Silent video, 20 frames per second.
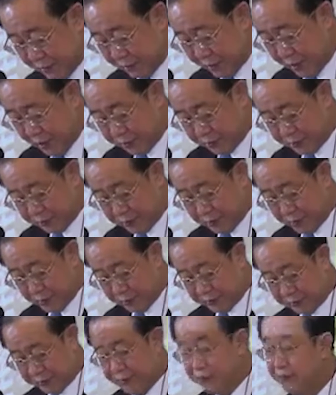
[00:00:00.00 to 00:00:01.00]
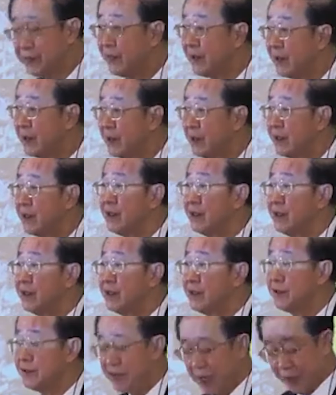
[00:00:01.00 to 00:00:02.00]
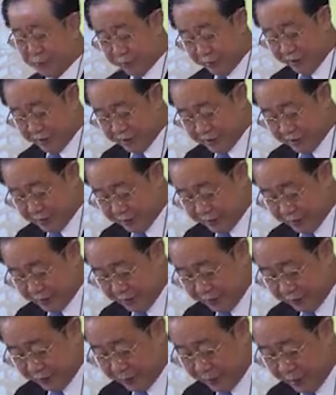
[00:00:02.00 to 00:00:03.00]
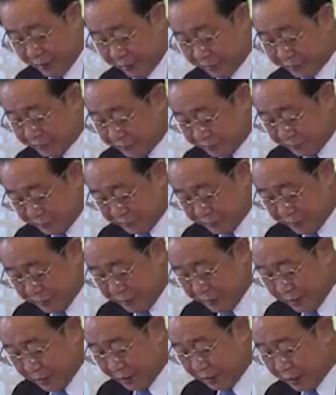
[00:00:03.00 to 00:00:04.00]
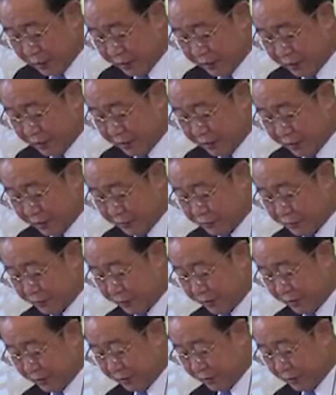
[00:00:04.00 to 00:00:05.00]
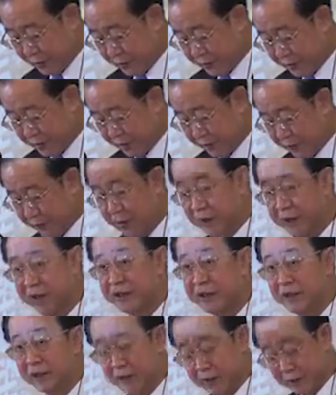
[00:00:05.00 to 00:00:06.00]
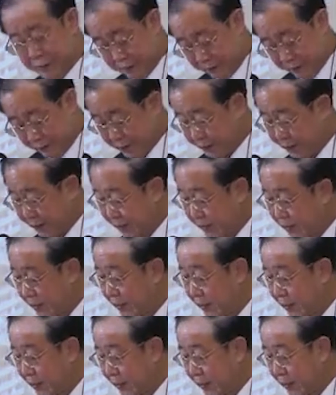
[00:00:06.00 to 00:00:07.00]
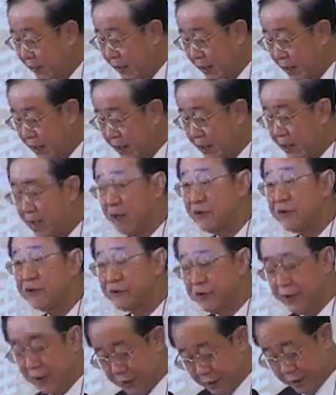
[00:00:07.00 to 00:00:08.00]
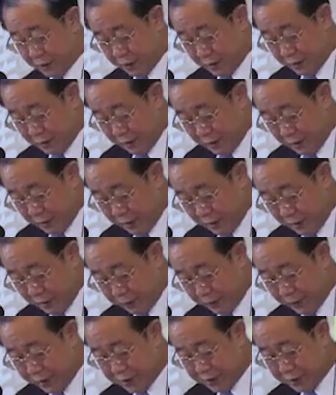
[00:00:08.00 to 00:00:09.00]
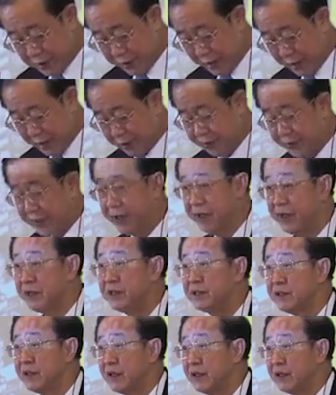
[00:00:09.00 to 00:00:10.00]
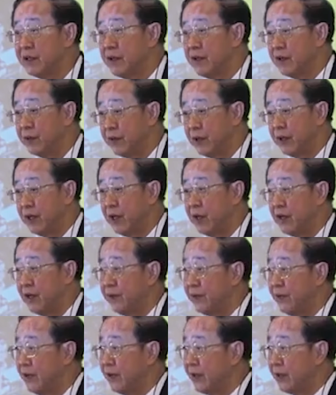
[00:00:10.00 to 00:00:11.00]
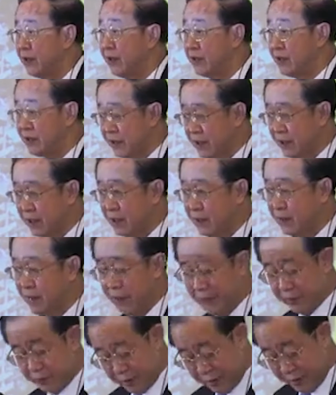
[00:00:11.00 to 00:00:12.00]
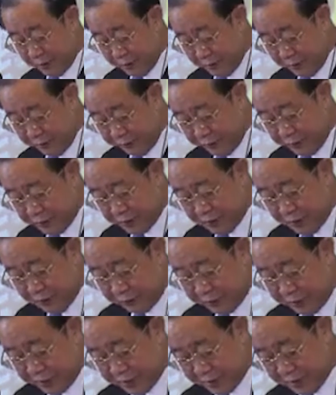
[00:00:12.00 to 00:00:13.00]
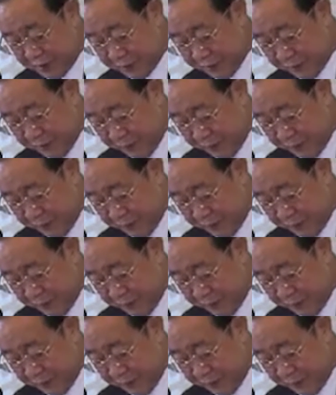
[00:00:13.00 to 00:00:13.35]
around the world, some risks remain and are needed to be closely monitored. There are three major areas that we are very concerned about the future risk.